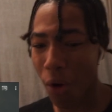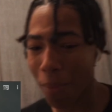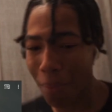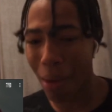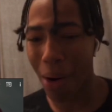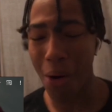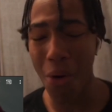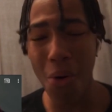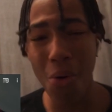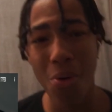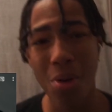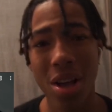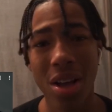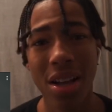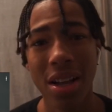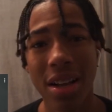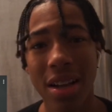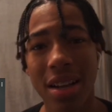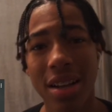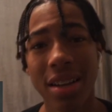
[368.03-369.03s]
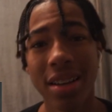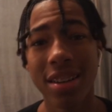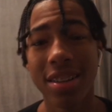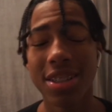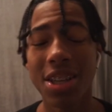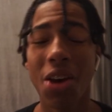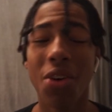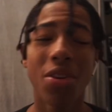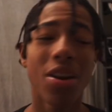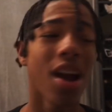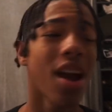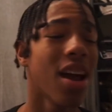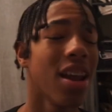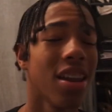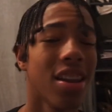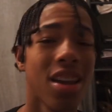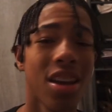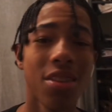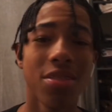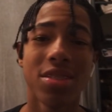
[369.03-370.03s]
bro. Told her I
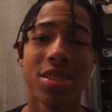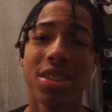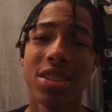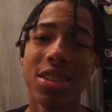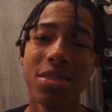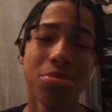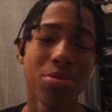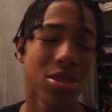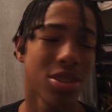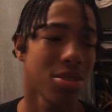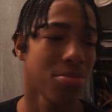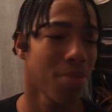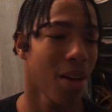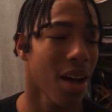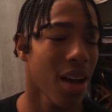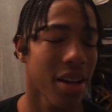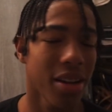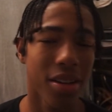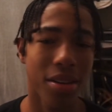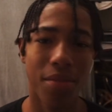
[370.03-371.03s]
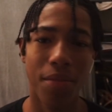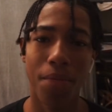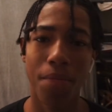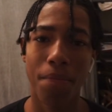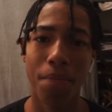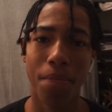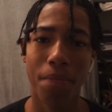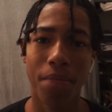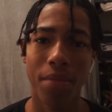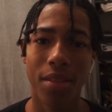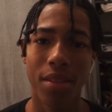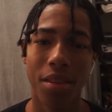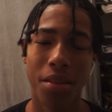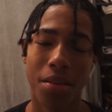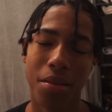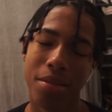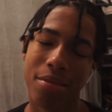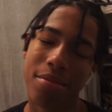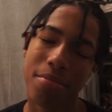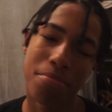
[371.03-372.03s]
love her, she responded,
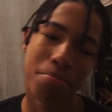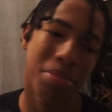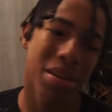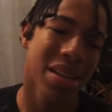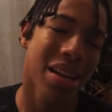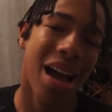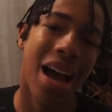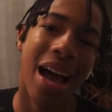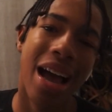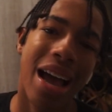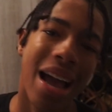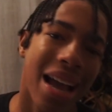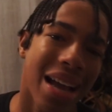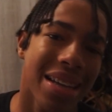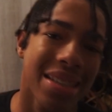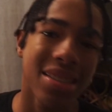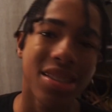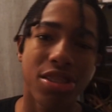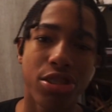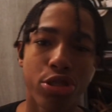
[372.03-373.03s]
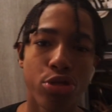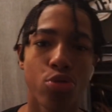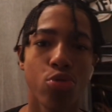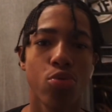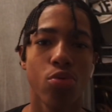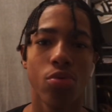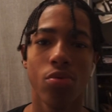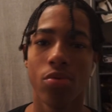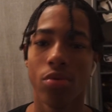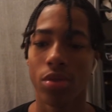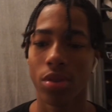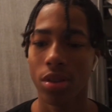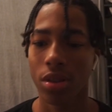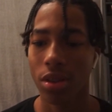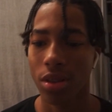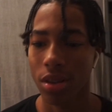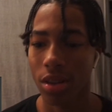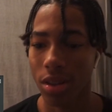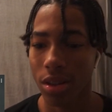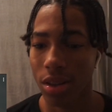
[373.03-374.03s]
B, I hate you.
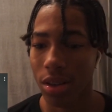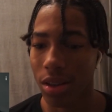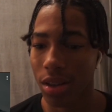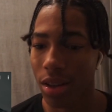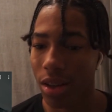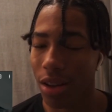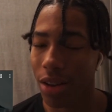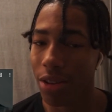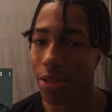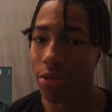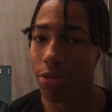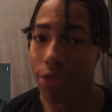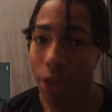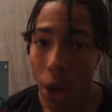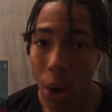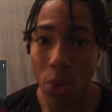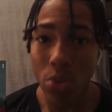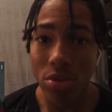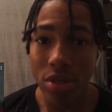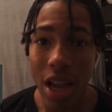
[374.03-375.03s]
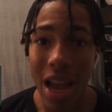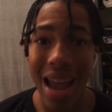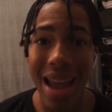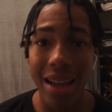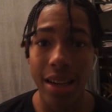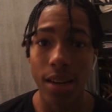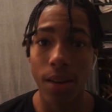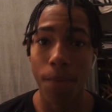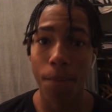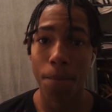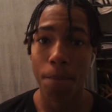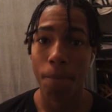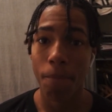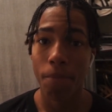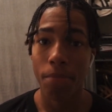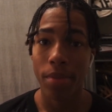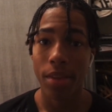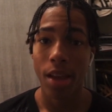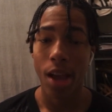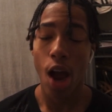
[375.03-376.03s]
Felt that.
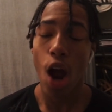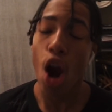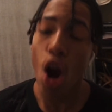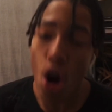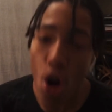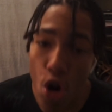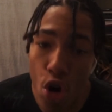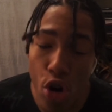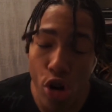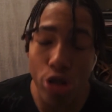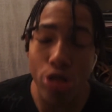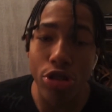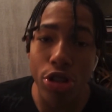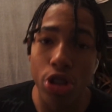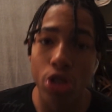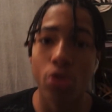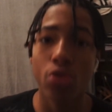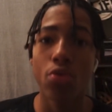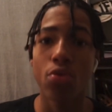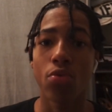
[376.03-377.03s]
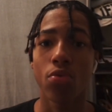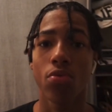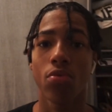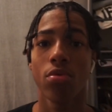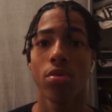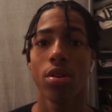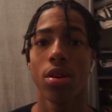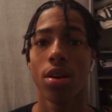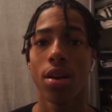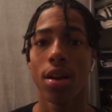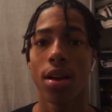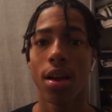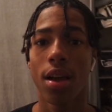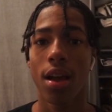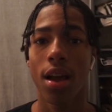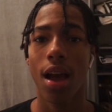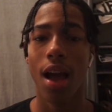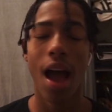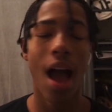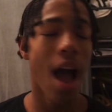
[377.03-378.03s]
Heard you.
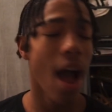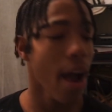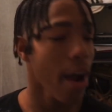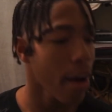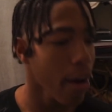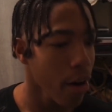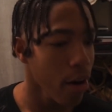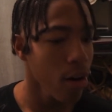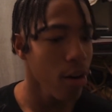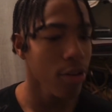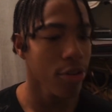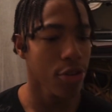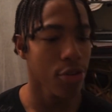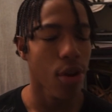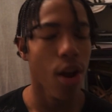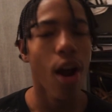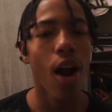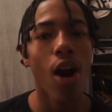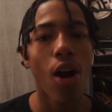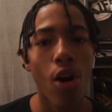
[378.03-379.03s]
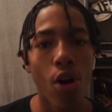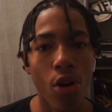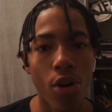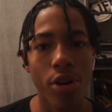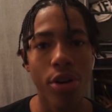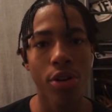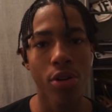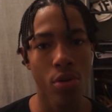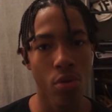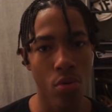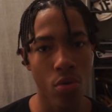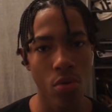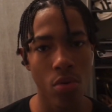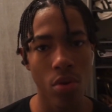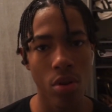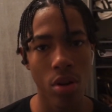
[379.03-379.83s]
I heard you.